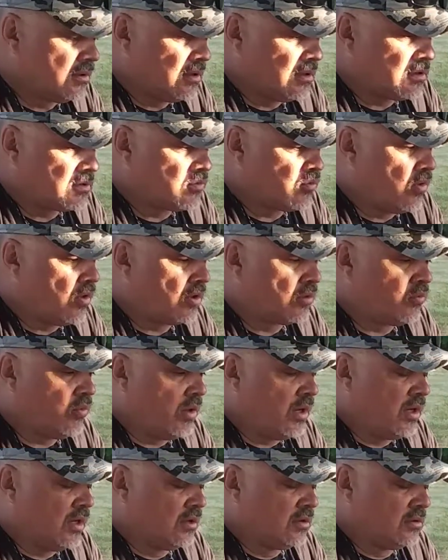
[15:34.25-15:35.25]
It's worked
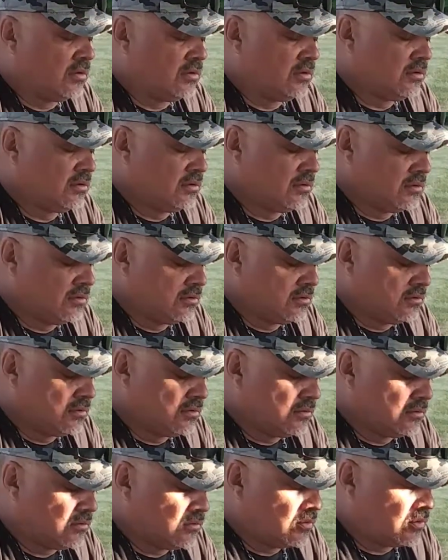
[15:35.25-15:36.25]
well
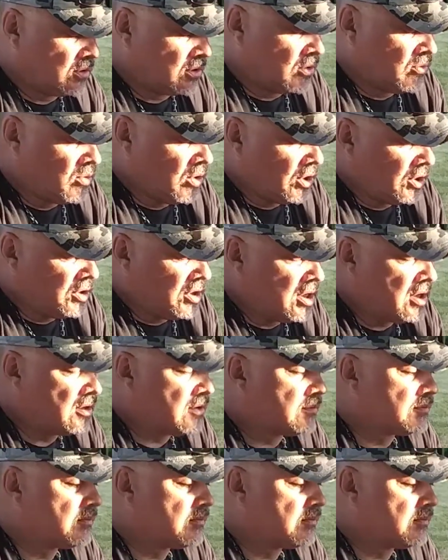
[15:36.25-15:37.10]
with the wood.